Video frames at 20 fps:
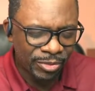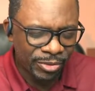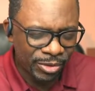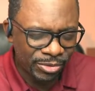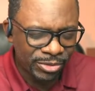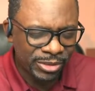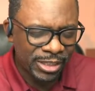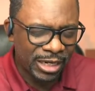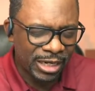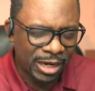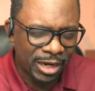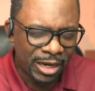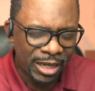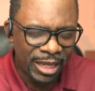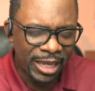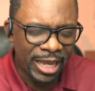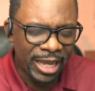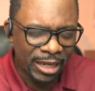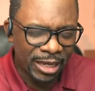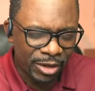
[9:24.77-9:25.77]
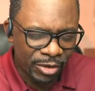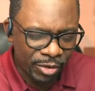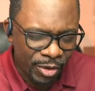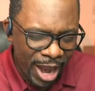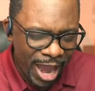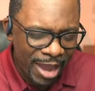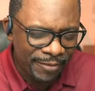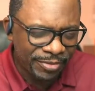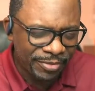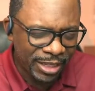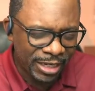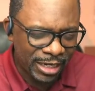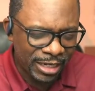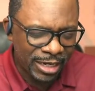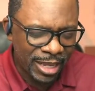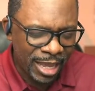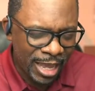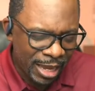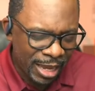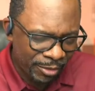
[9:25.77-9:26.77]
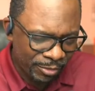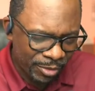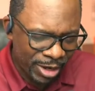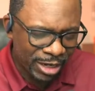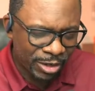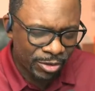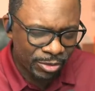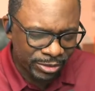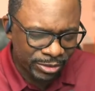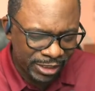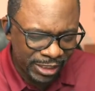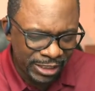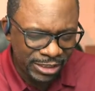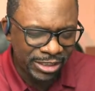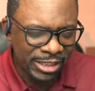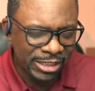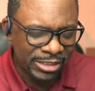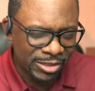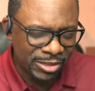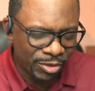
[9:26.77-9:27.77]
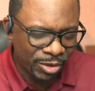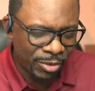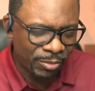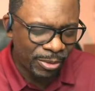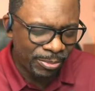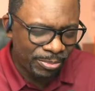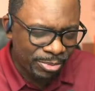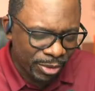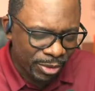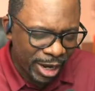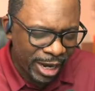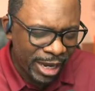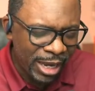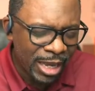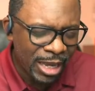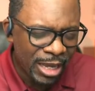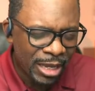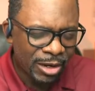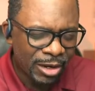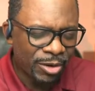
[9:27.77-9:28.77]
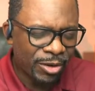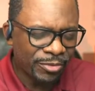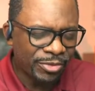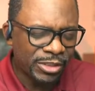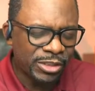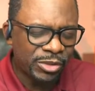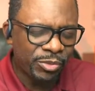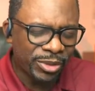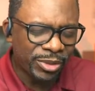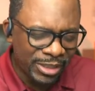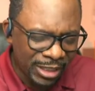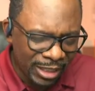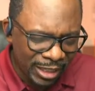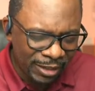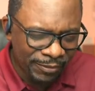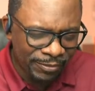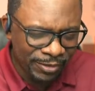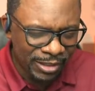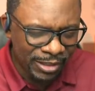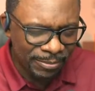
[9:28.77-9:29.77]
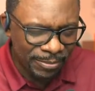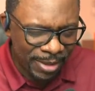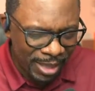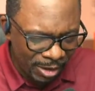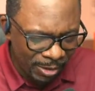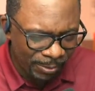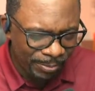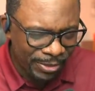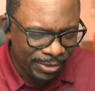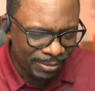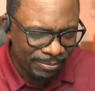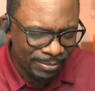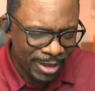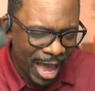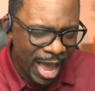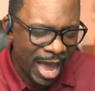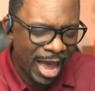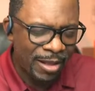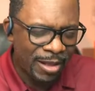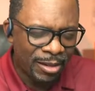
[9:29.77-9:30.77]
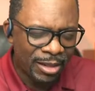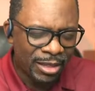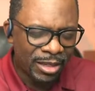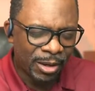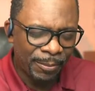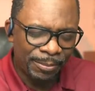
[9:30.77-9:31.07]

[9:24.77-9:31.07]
Lord, those that are in grasp crafted in heretical teachings, Lord. We pray, Lord, that you would deliver them, help them, God.